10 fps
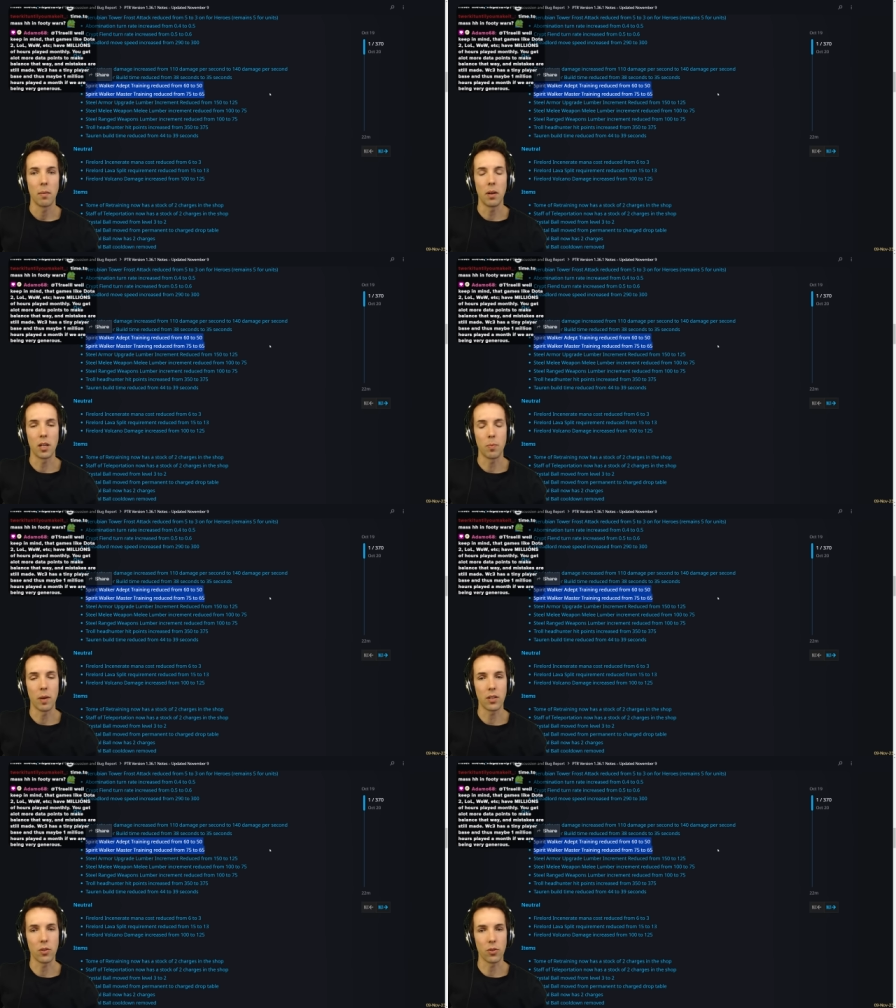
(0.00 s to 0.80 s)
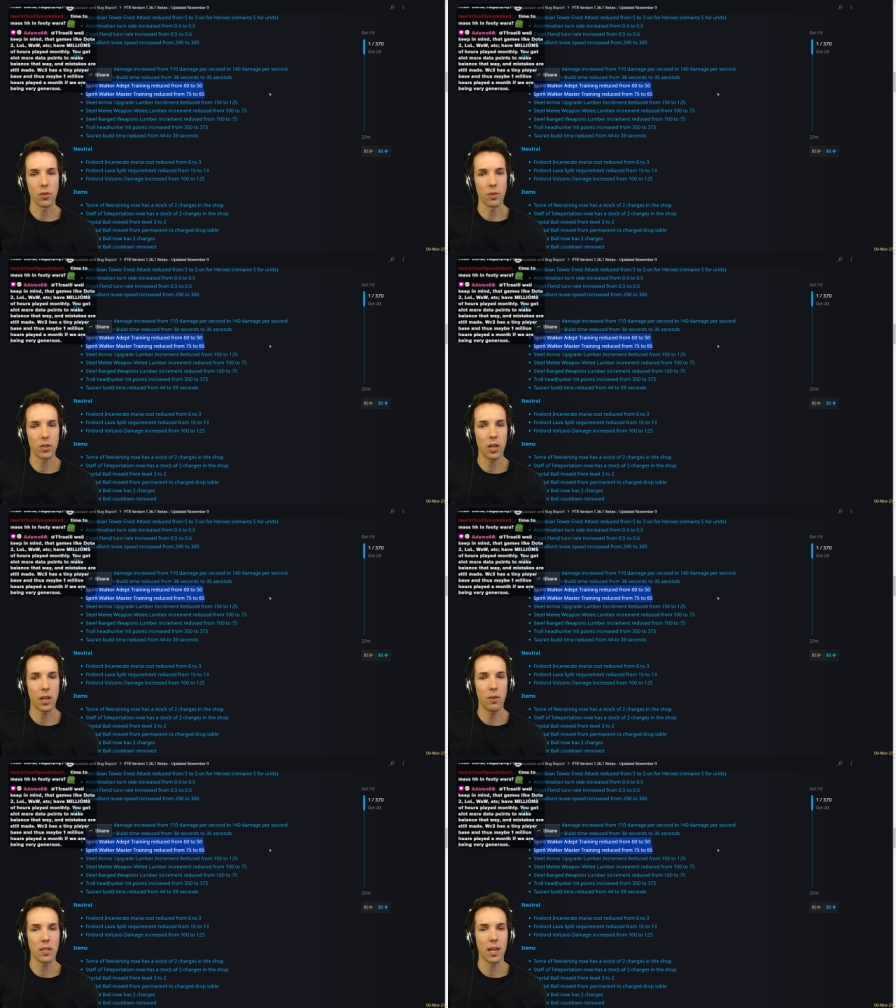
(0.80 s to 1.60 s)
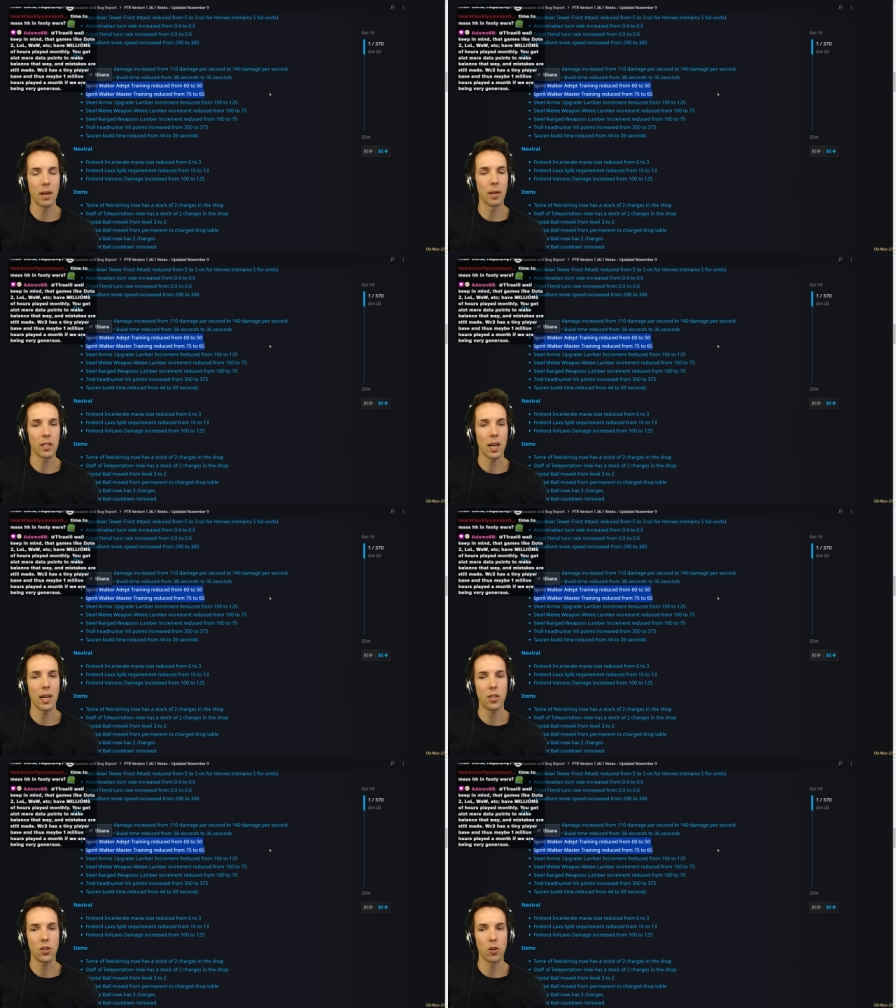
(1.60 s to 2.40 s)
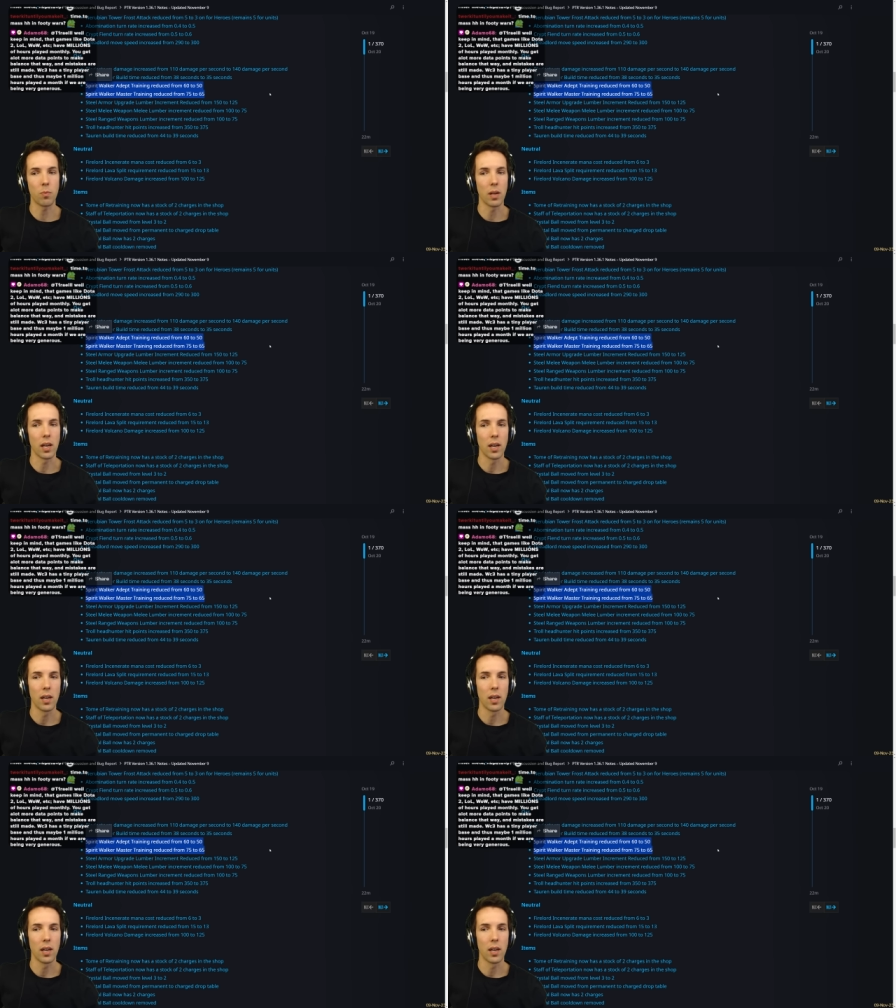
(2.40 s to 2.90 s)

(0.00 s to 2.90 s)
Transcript: But it's based also on skill and timings, as it should be.